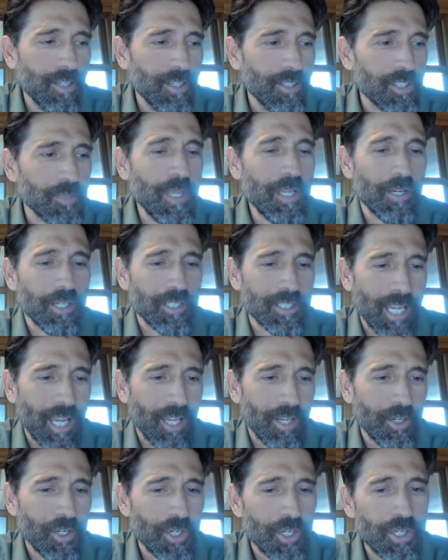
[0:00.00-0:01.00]
speaker
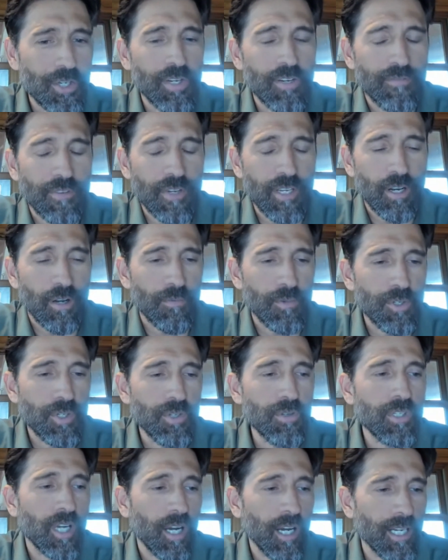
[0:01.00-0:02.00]
talent,
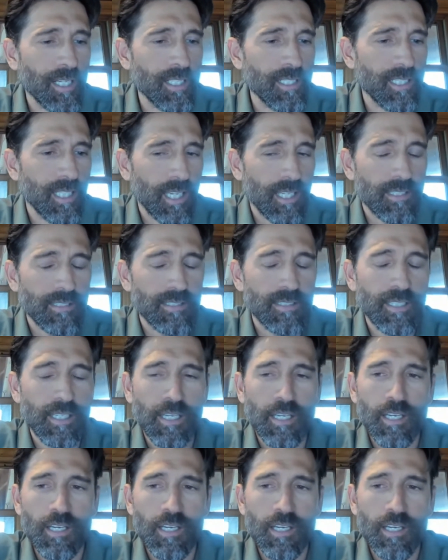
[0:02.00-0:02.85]
new content,